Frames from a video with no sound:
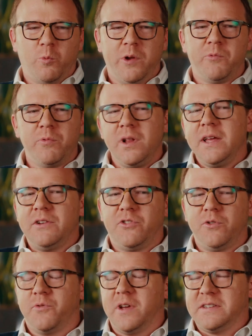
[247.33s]
We really
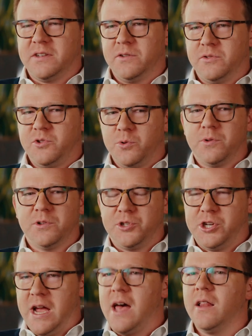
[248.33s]
do face a dual
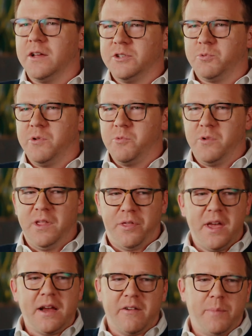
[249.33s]
challenge when we
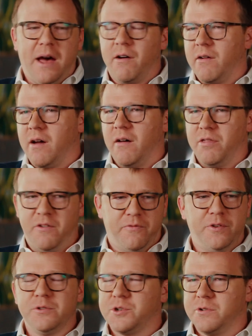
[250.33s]
think about the
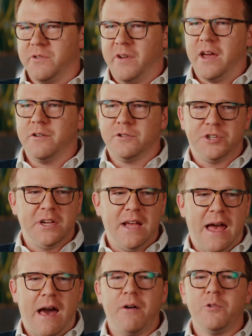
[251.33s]
future of energy?
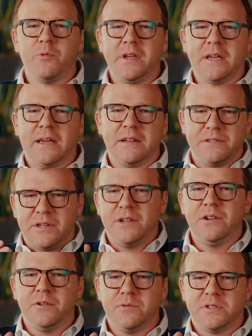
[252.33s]
How do we
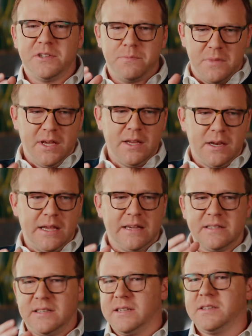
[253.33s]
continue to meet
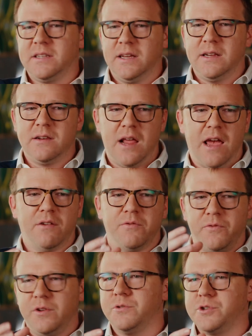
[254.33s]
existing and
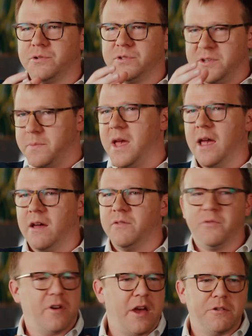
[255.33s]
future
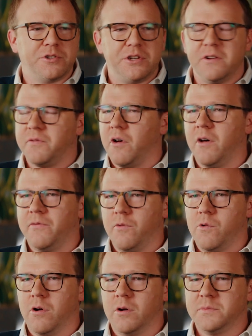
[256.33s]
demand for energy of all
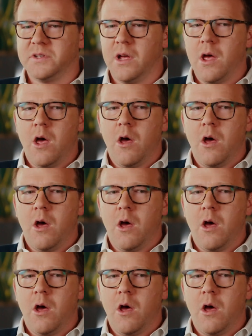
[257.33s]
forms